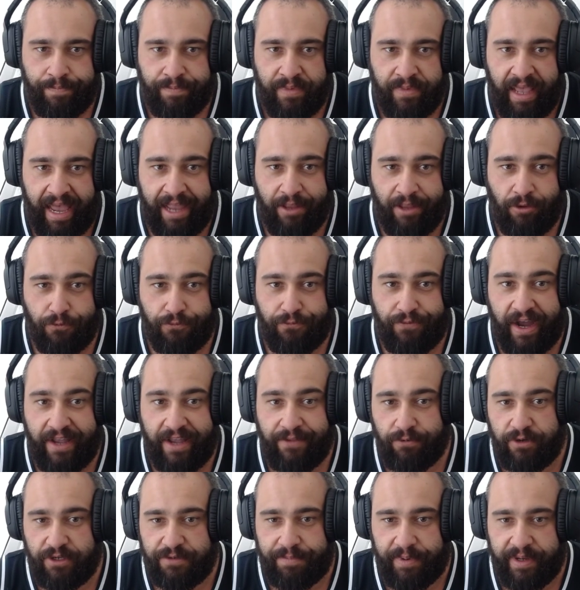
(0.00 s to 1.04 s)
I had to fight for
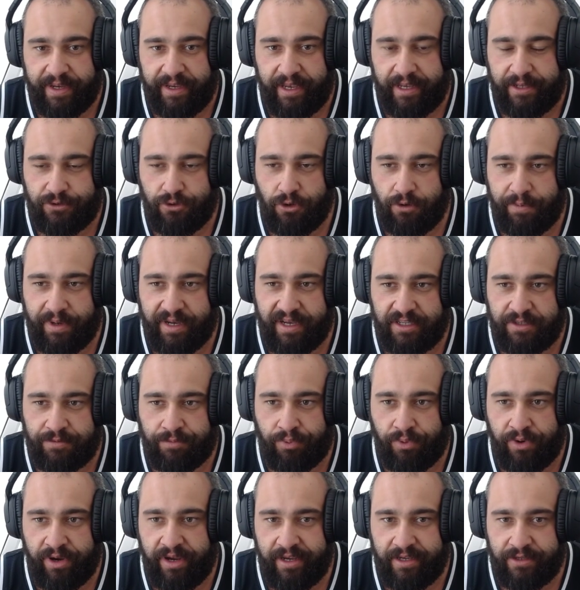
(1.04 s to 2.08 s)
the spin kick too because
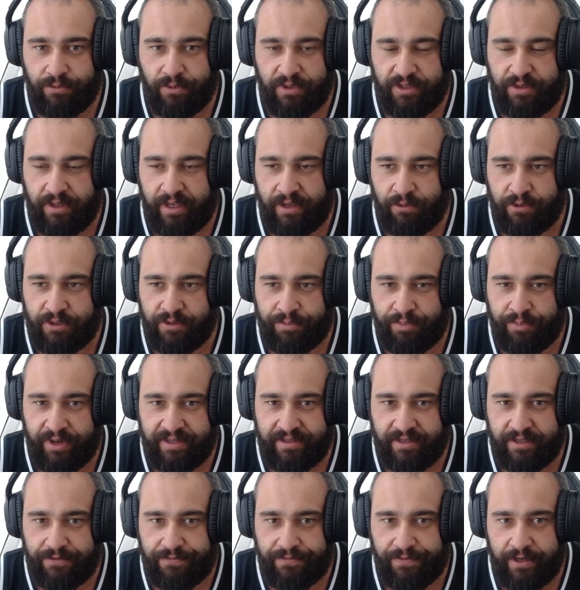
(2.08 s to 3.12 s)

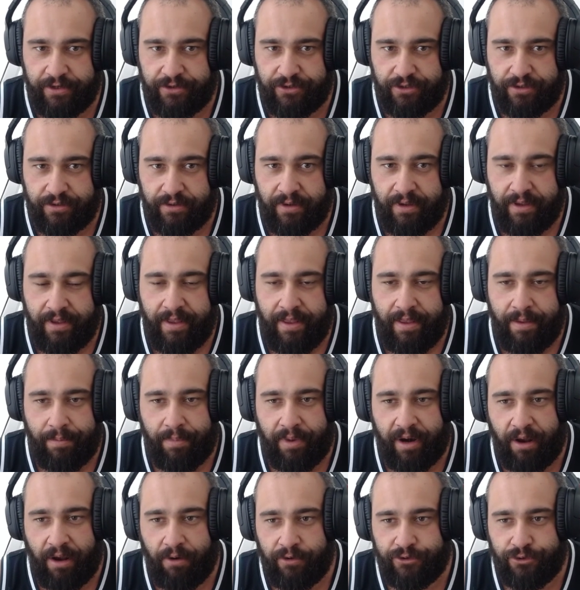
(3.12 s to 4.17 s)
Breeze's finish, but
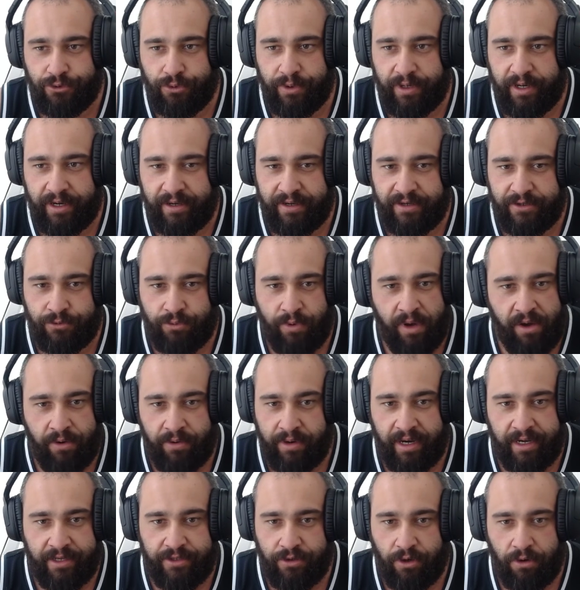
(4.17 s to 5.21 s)
I was doing it as well. And
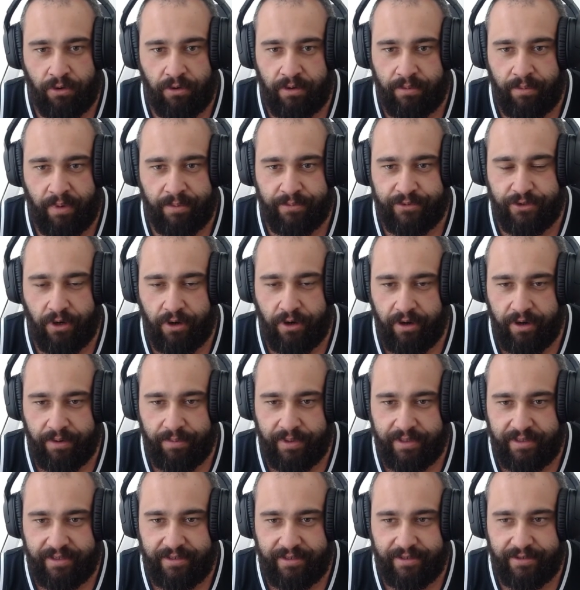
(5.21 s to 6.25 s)
I told him, I'm sorry, but
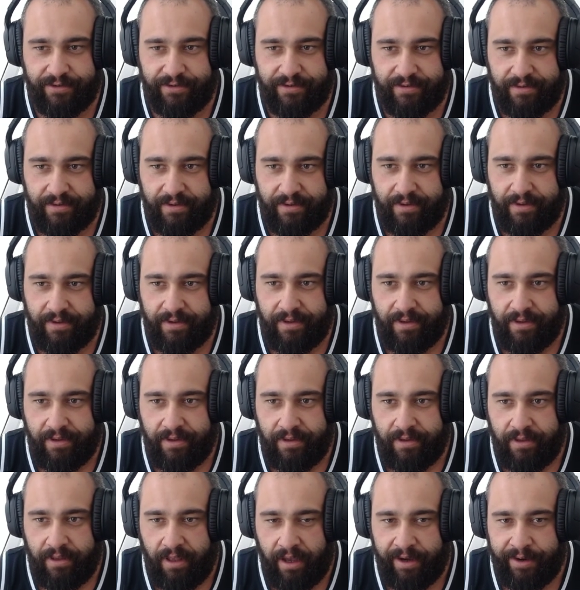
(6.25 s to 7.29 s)
this is
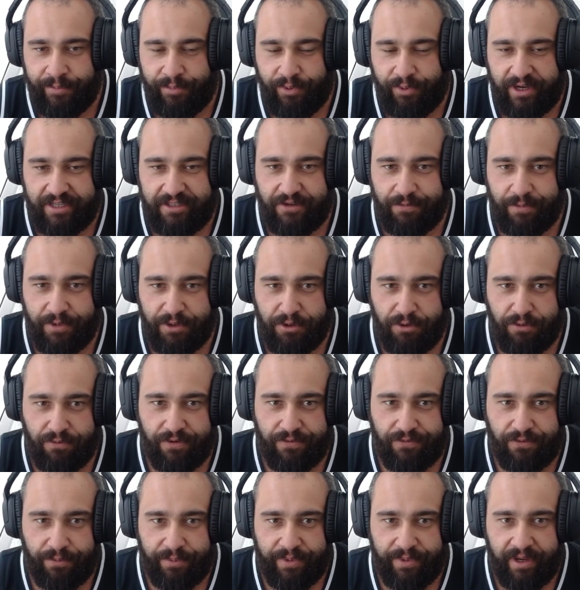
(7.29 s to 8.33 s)
an impressive maneuver
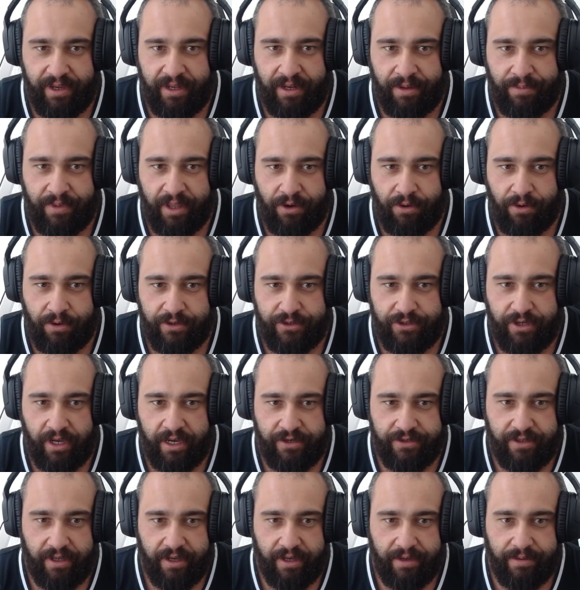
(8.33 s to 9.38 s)
for me, and I'm not going to change
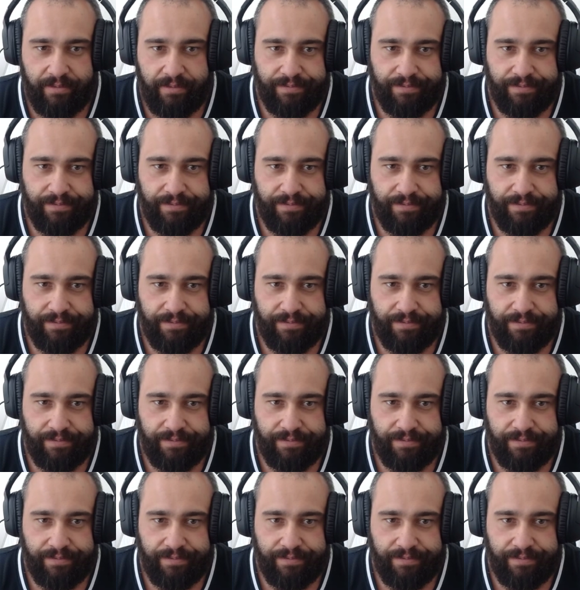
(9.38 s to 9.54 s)
that.